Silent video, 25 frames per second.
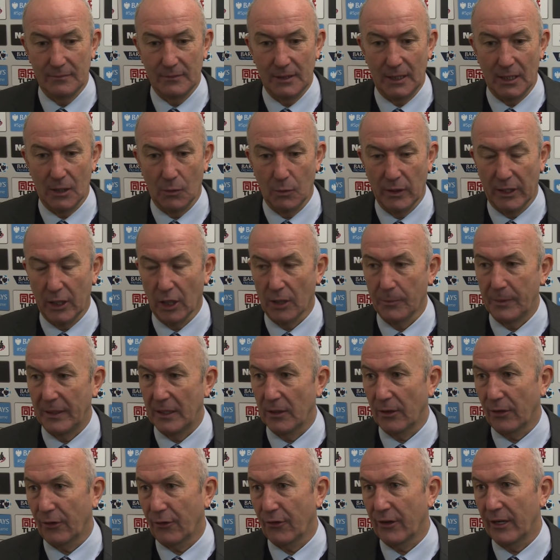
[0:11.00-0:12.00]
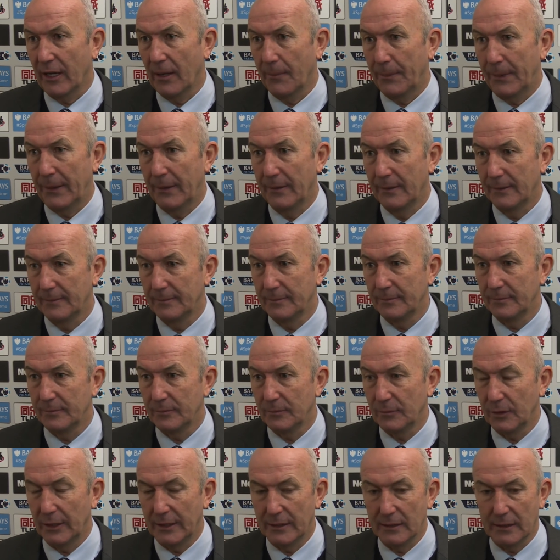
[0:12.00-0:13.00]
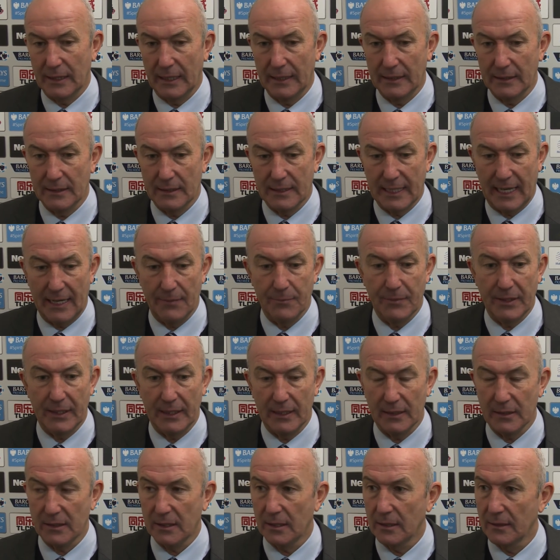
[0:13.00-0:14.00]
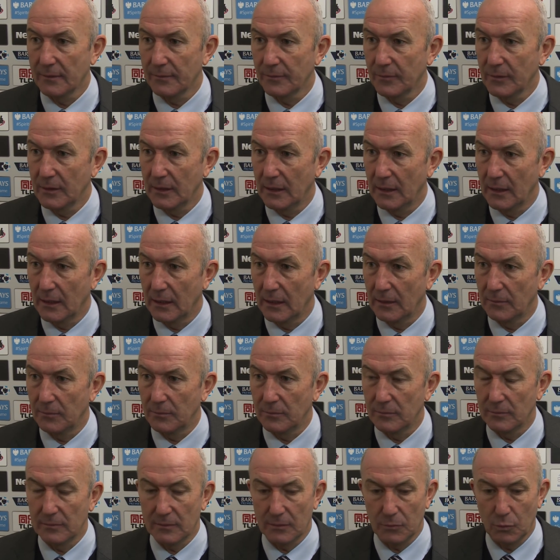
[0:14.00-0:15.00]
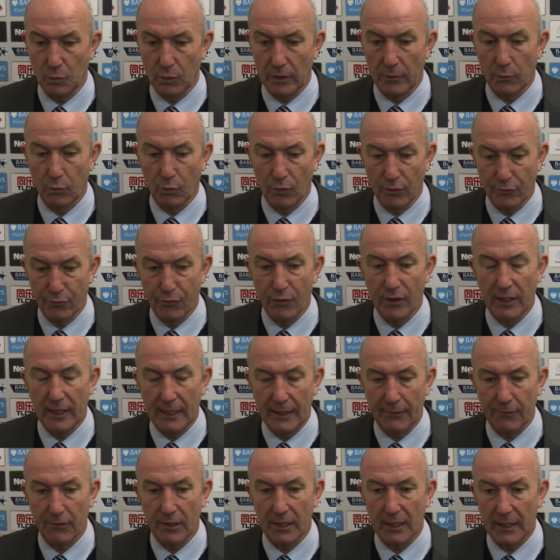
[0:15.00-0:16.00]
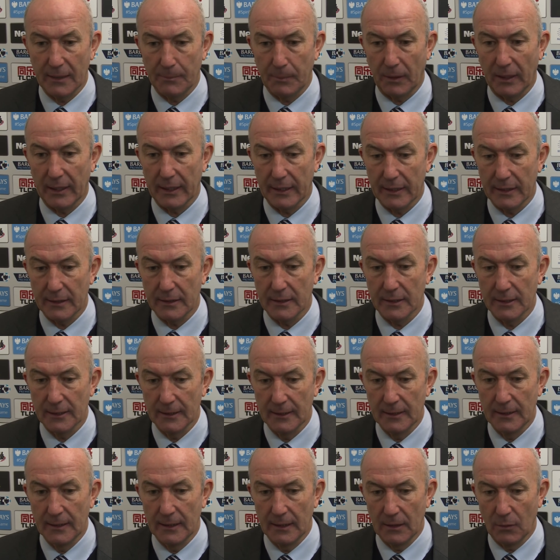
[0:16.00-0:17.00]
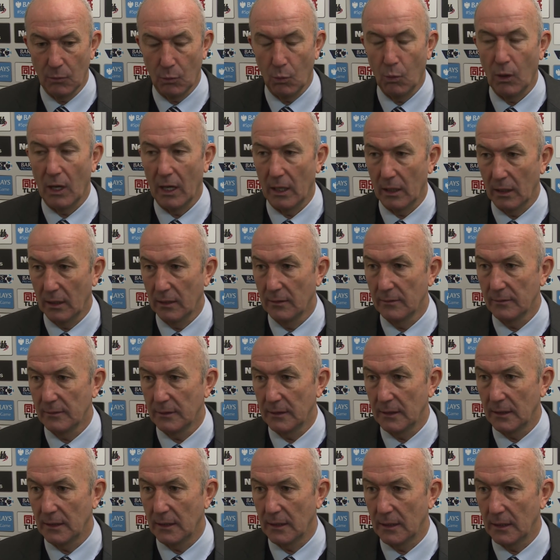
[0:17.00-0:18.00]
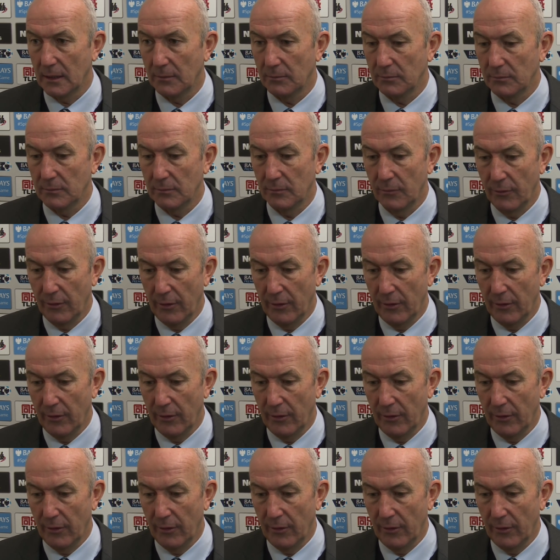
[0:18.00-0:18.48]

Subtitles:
know, we could have been 3-0 in 10 minutes. We really, really played well. I'm